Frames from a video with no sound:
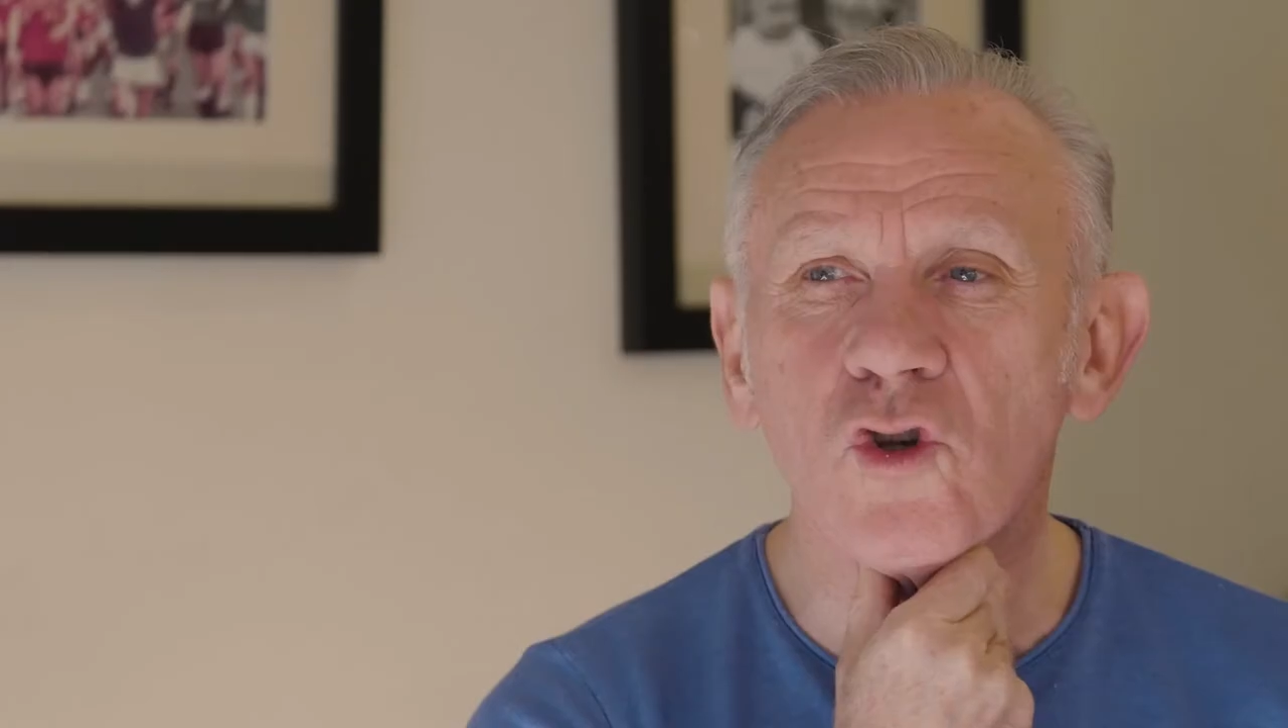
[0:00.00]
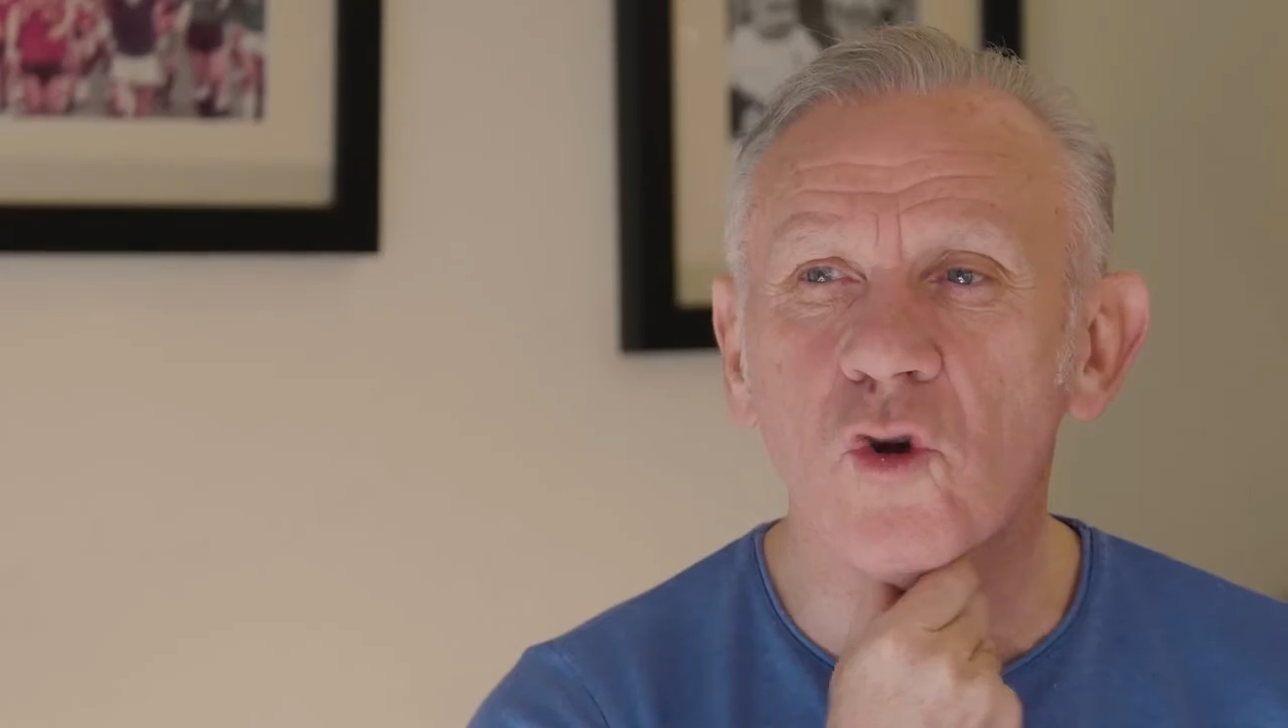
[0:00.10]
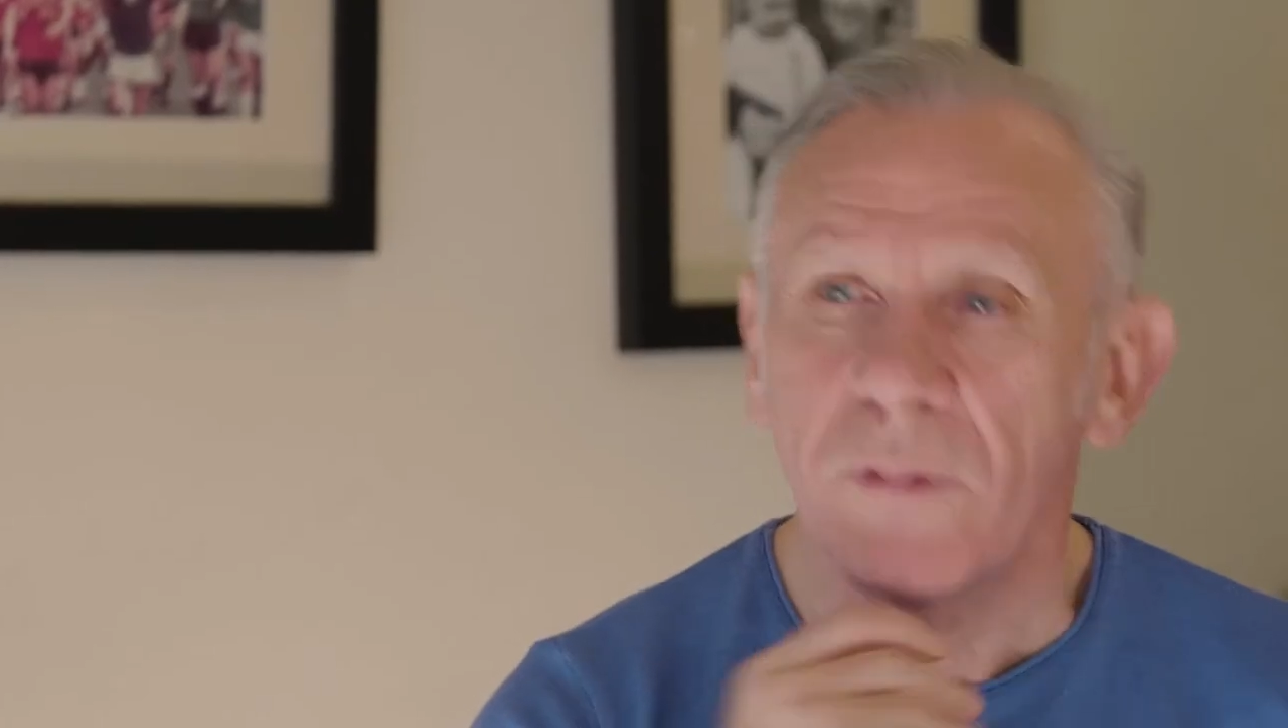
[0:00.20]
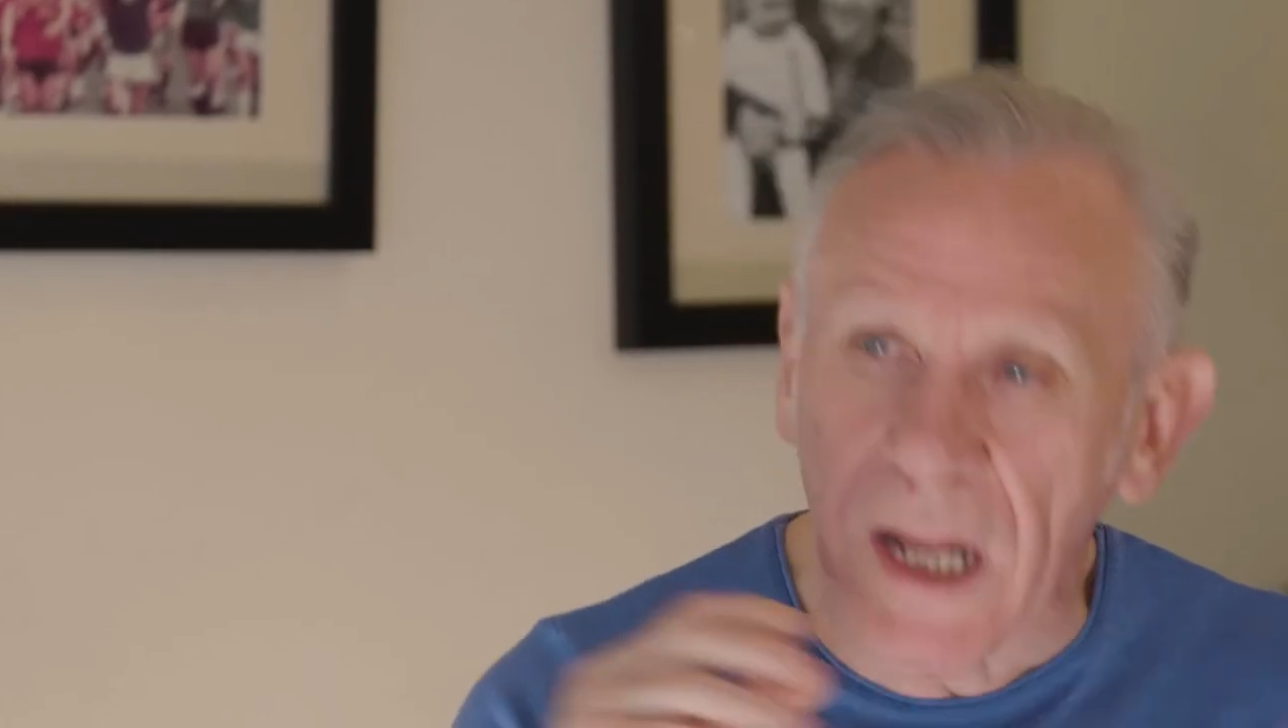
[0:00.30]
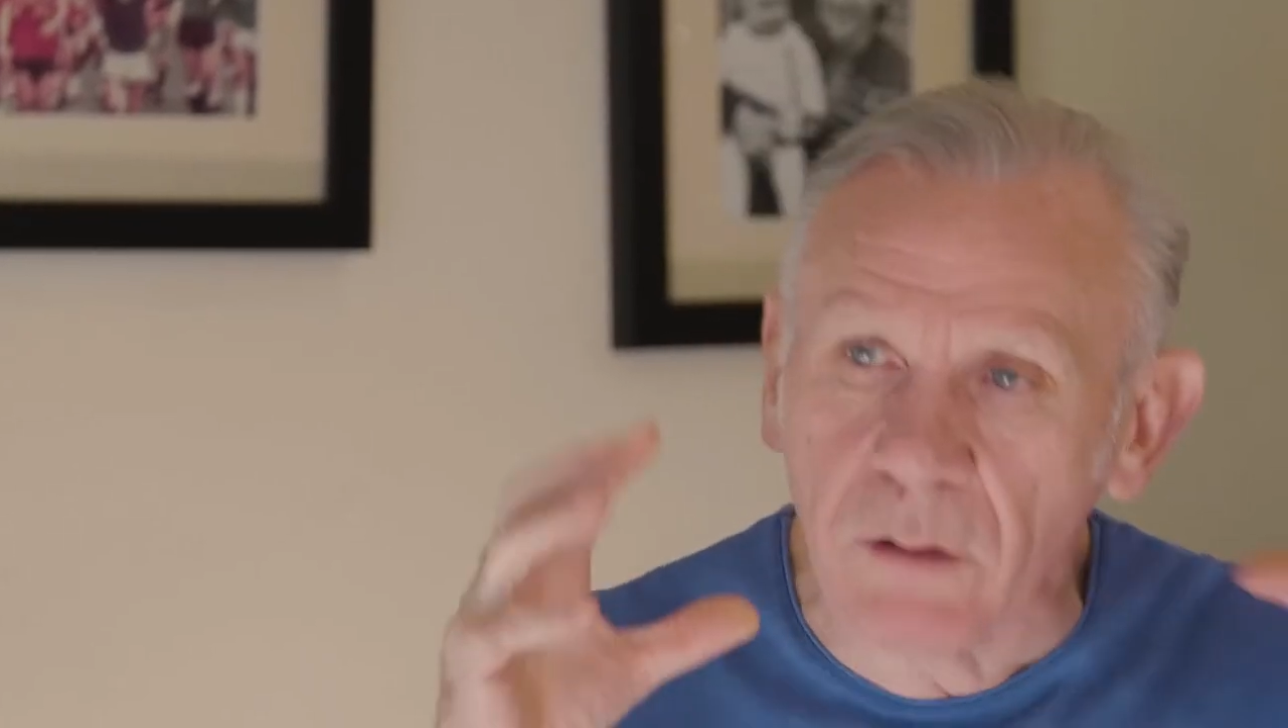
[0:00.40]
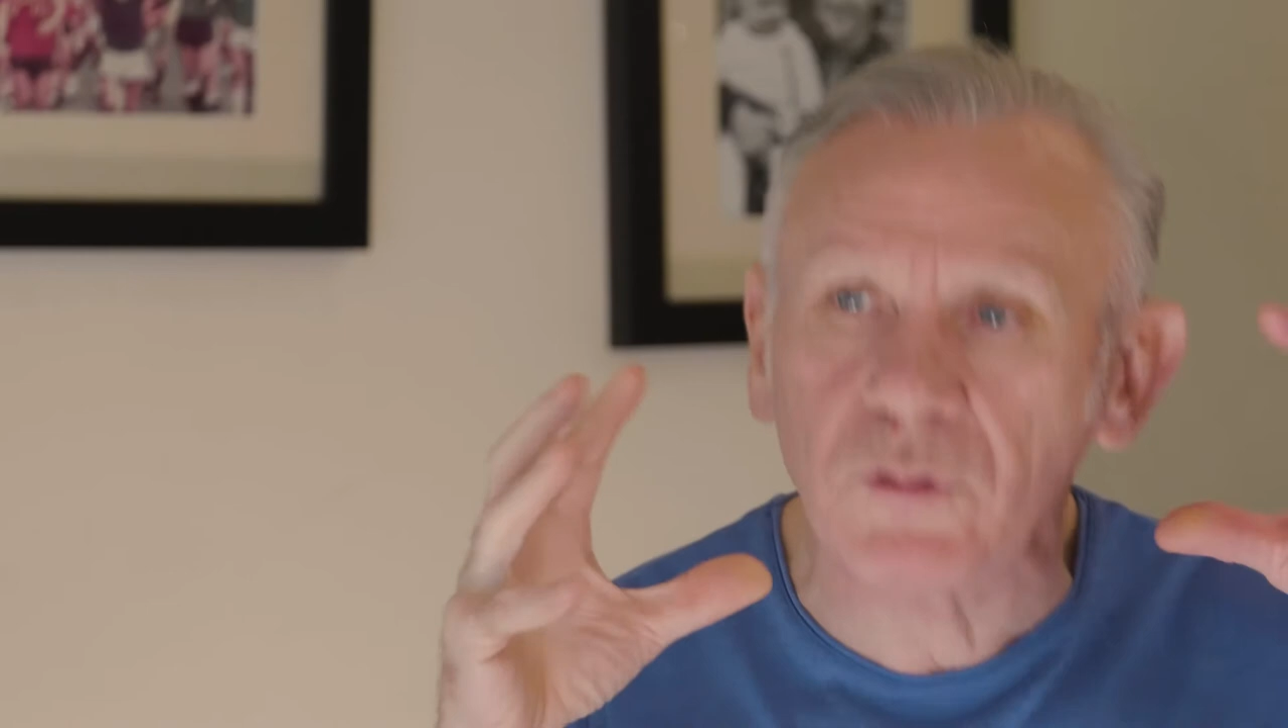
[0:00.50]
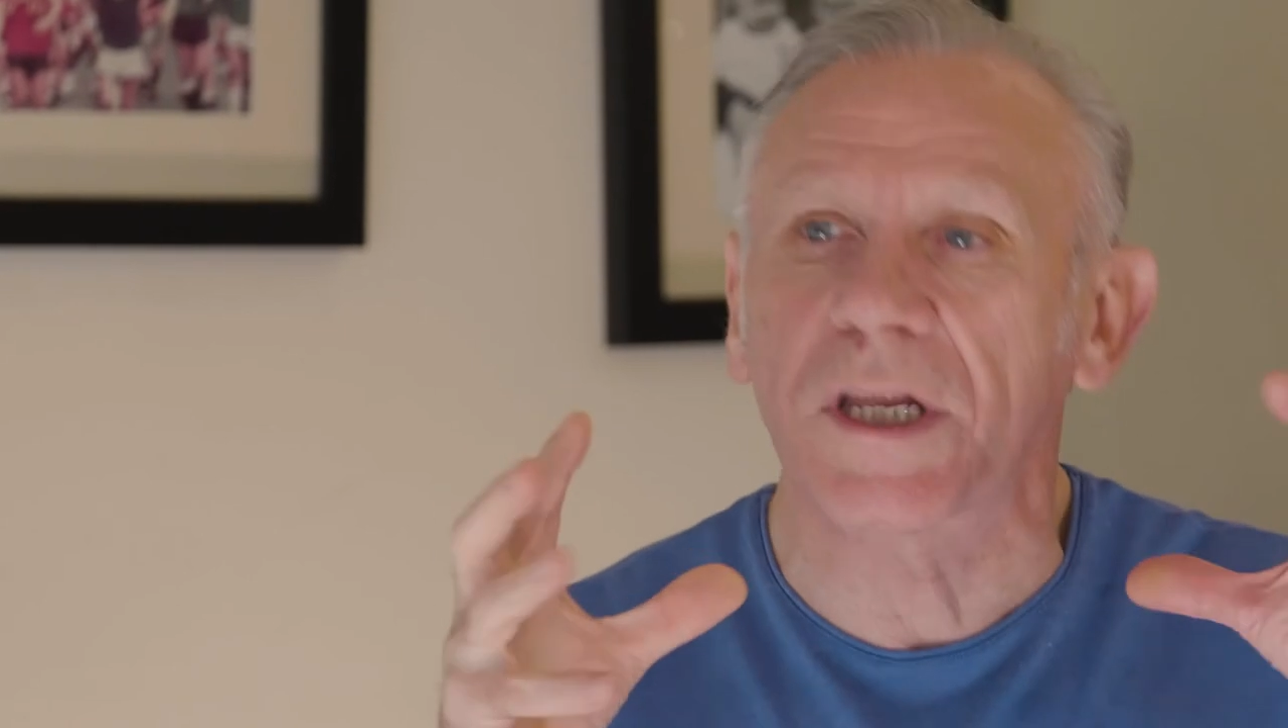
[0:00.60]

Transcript: something I was